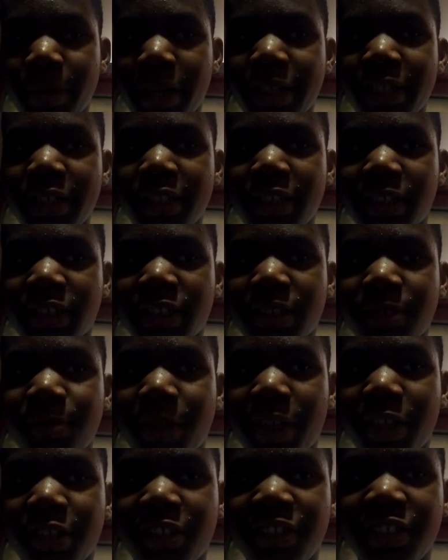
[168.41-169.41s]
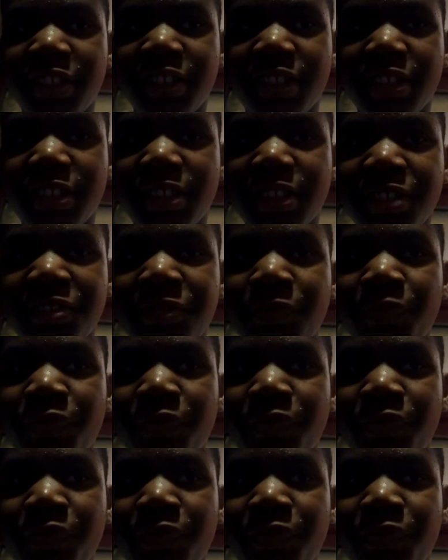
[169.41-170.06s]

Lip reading: I didn't expect none of this.